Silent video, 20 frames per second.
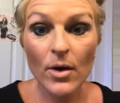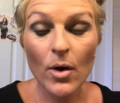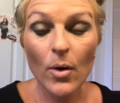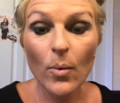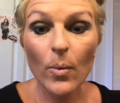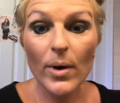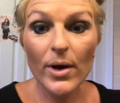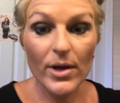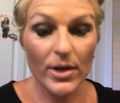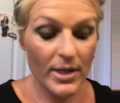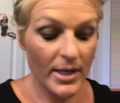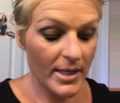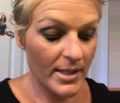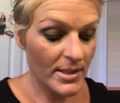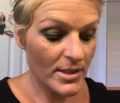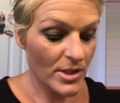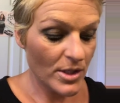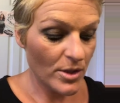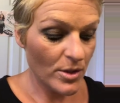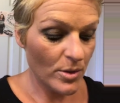where you need it
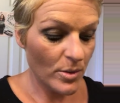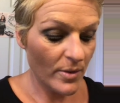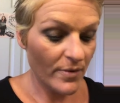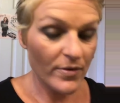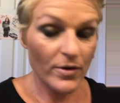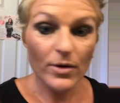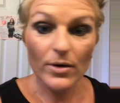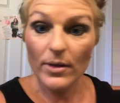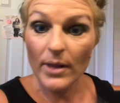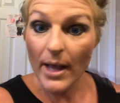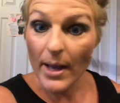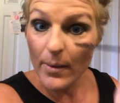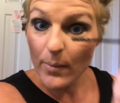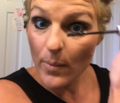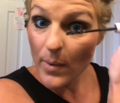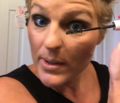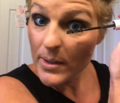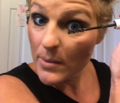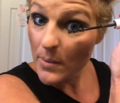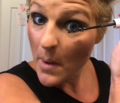to if you're like
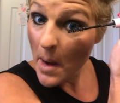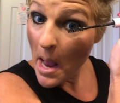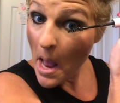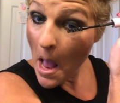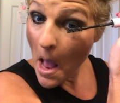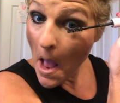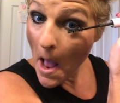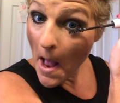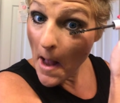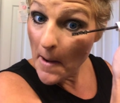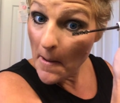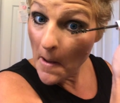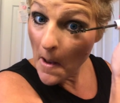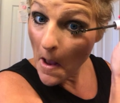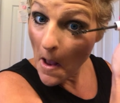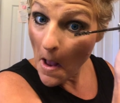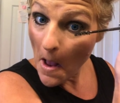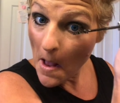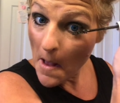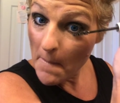running around,
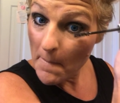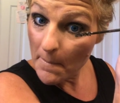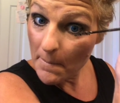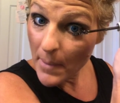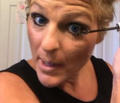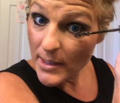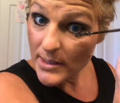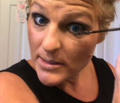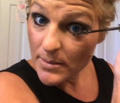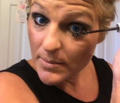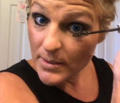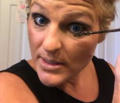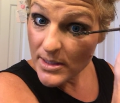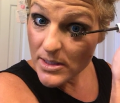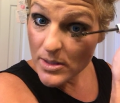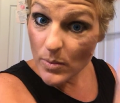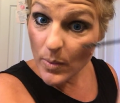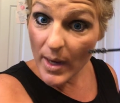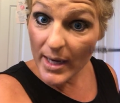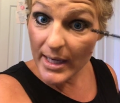possibly
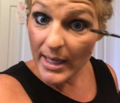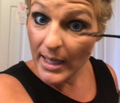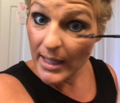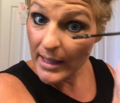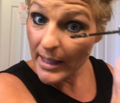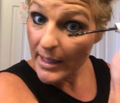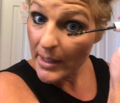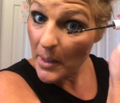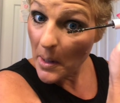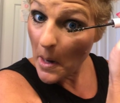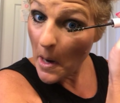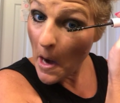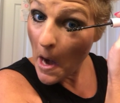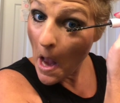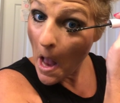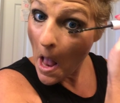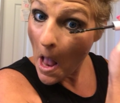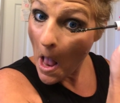sweaty later.